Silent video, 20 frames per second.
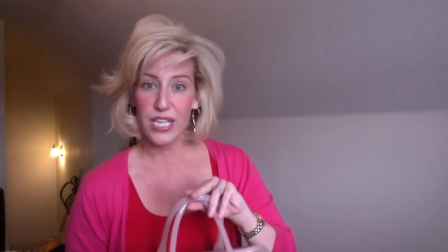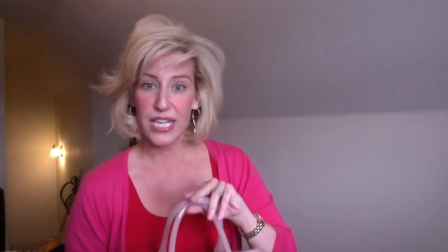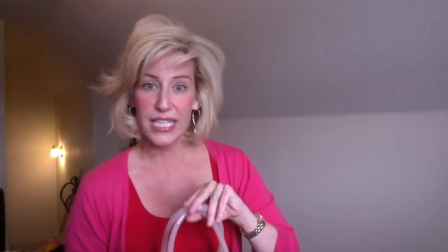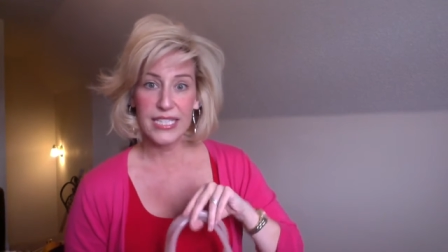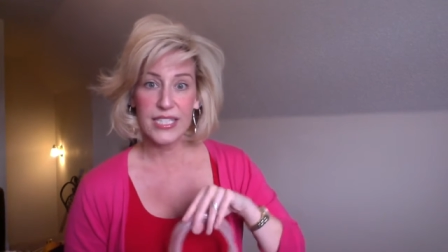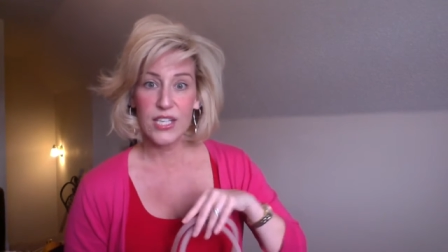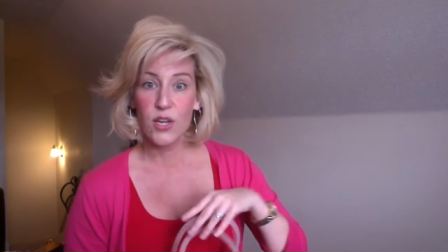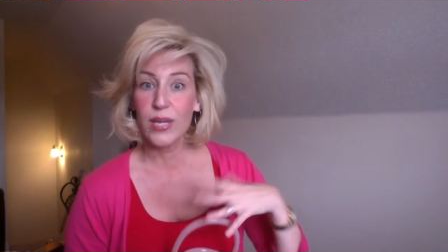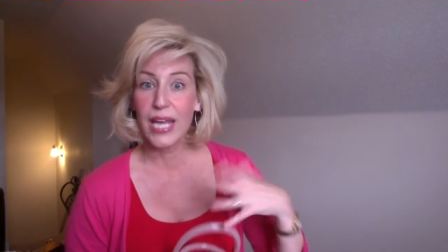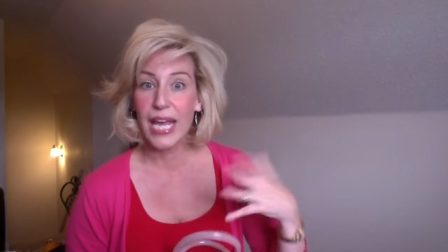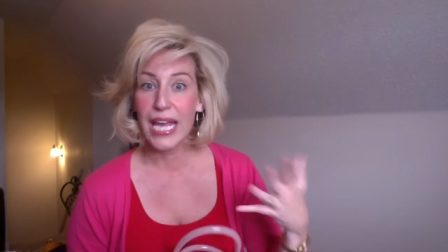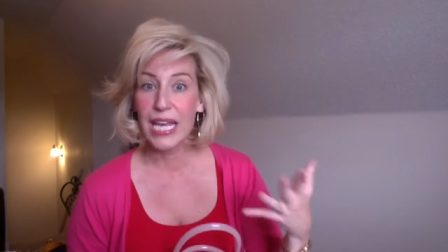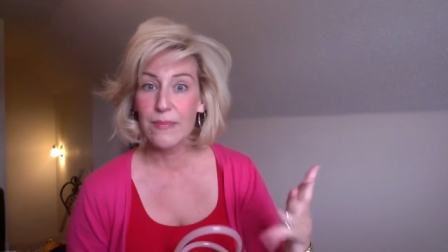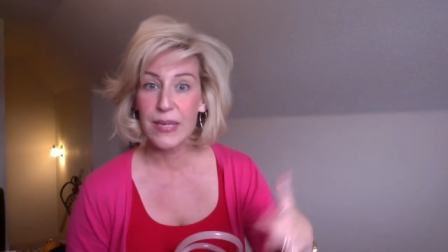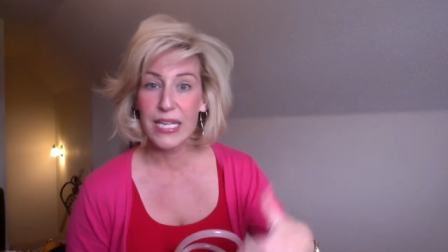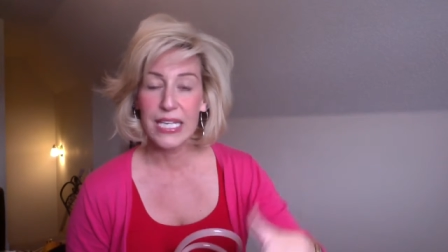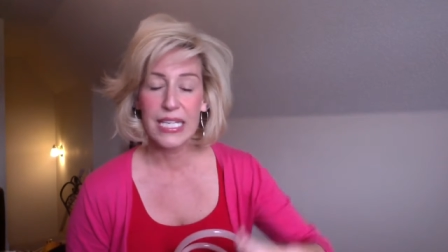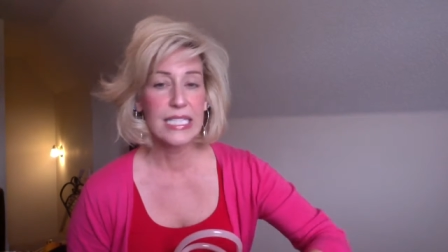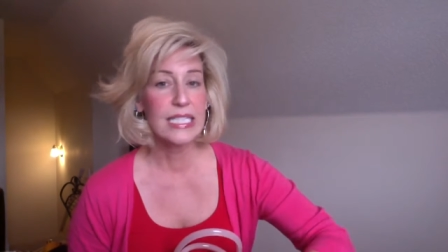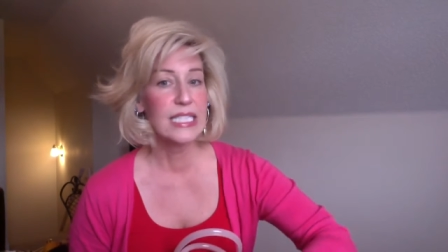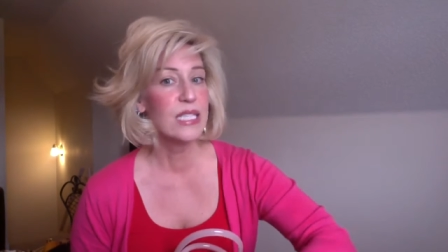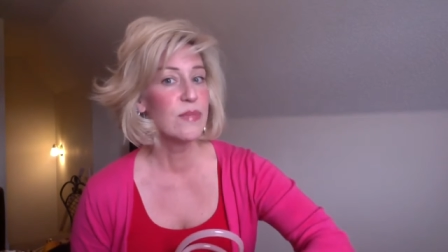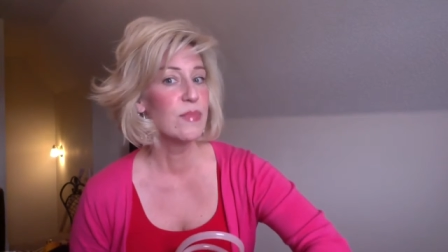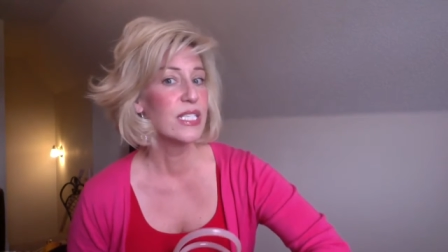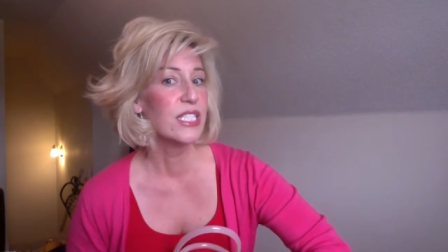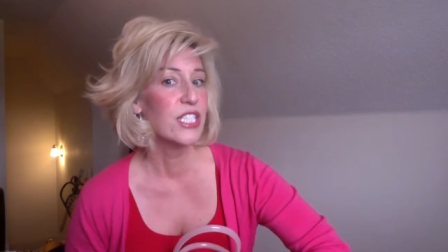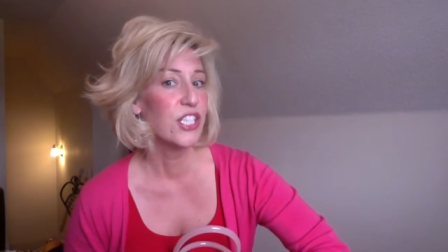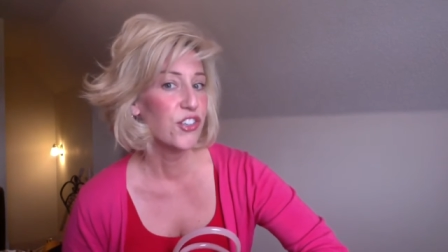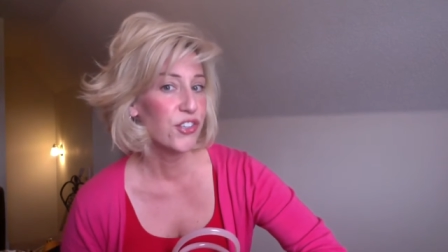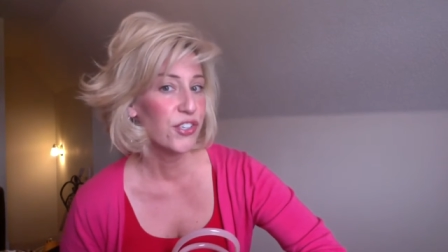it's okay because the
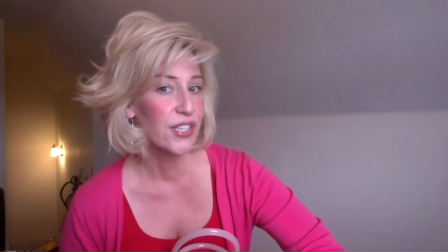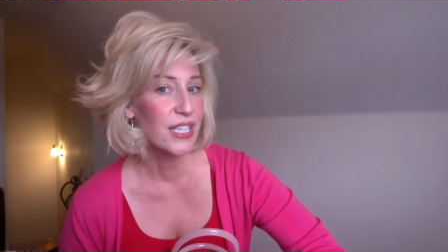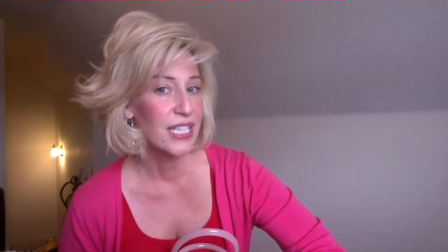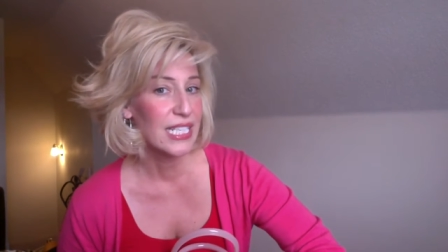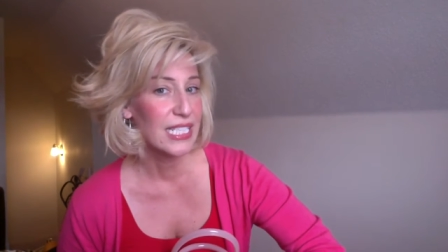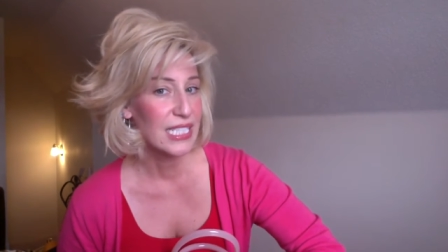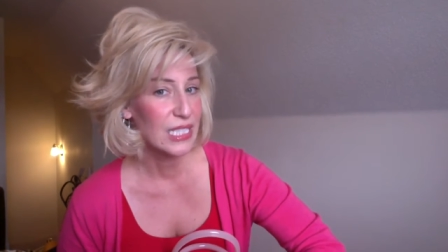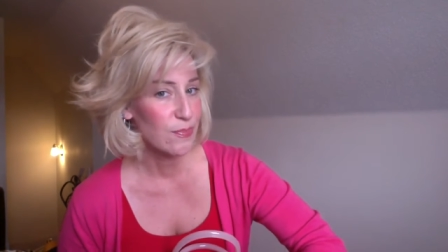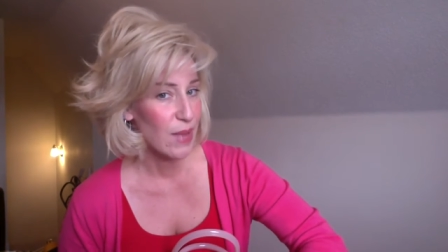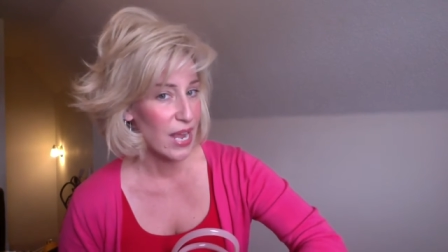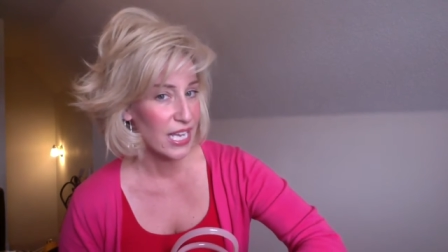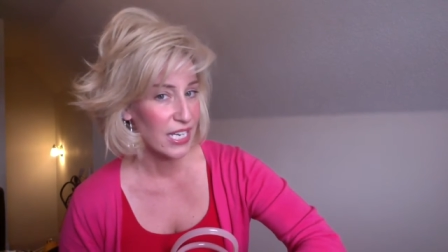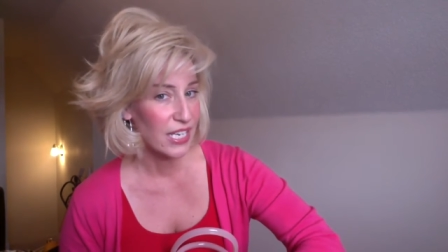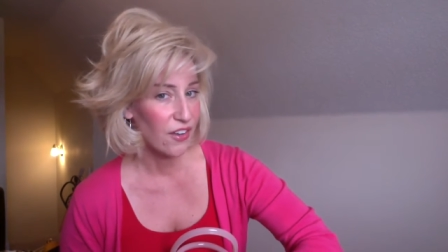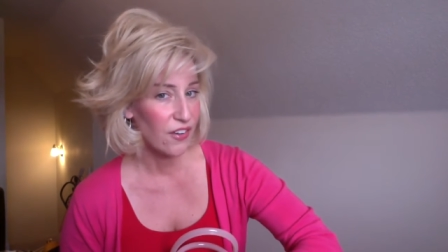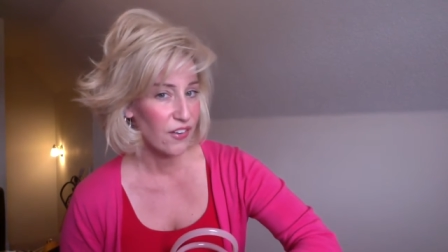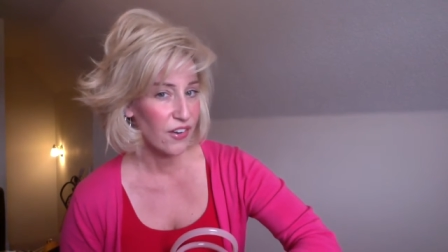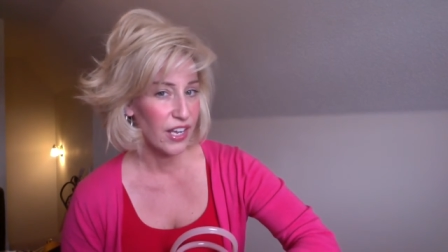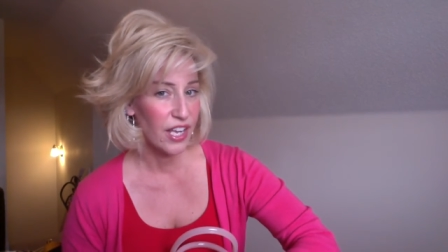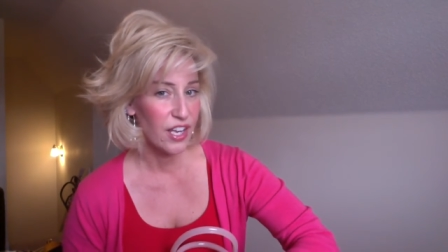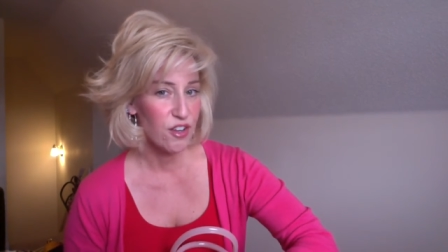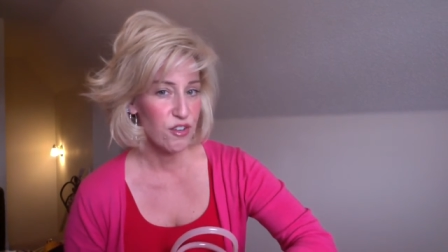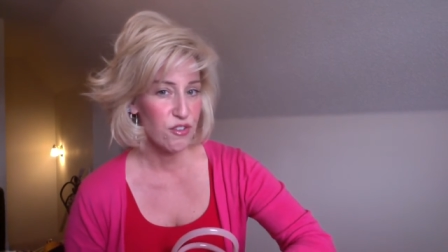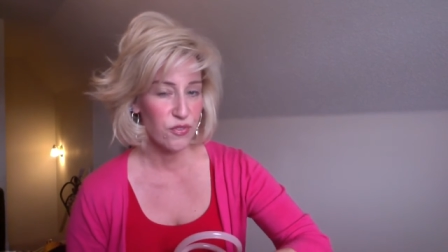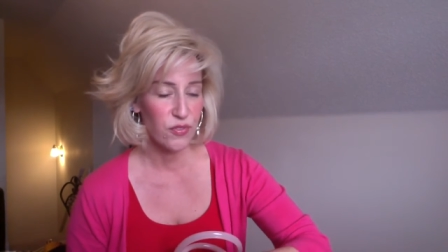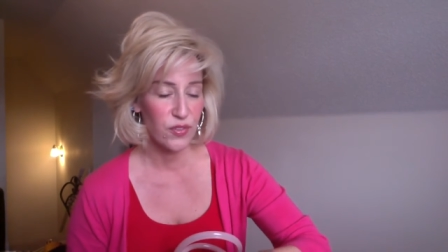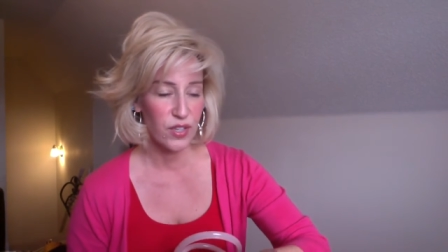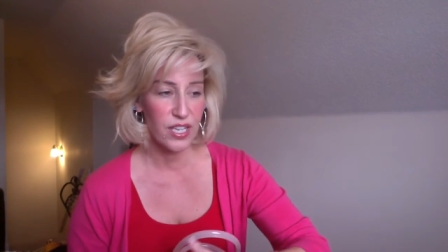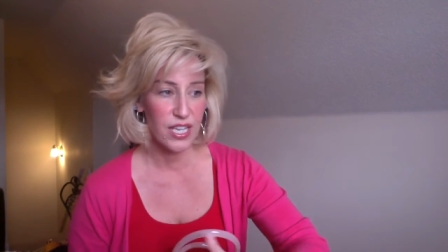material that it's made out of,